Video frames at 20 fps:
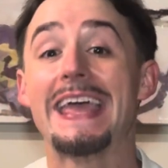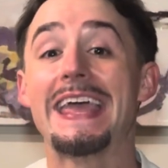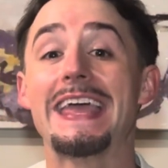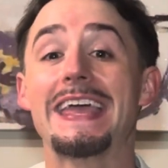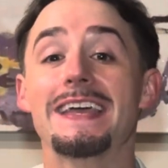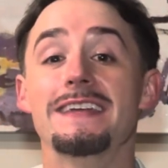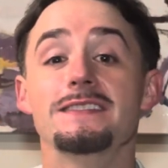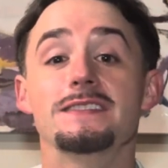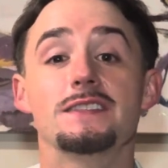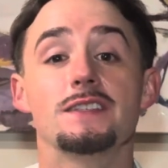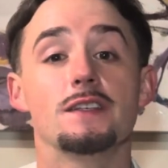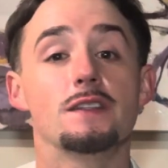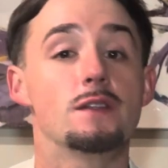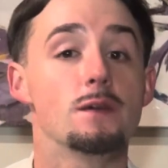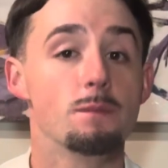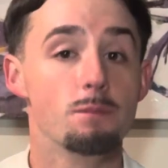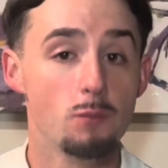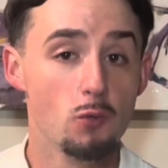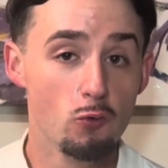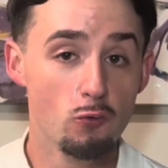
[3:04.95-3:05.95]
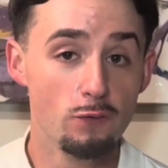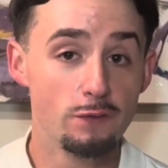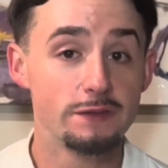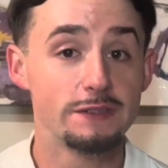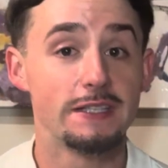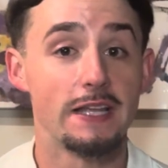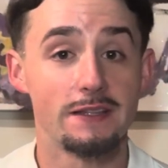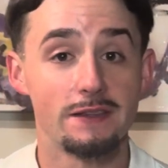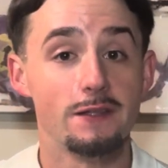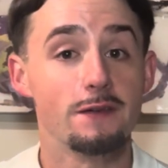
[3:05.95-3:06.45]
into the moves
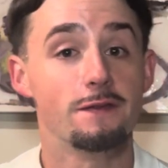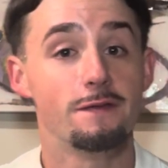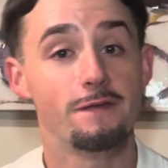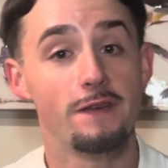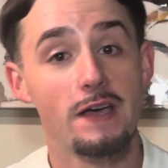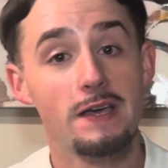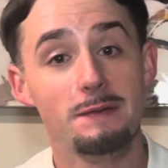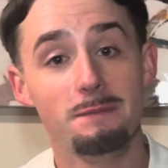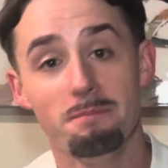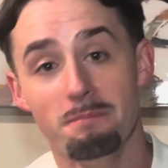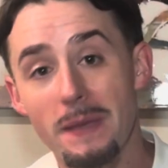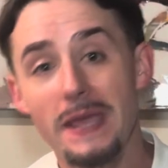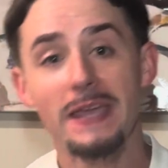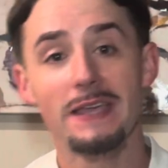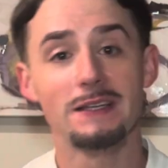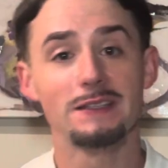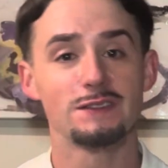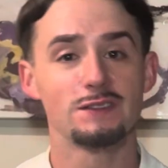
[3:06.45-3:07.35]
that the Fed makes.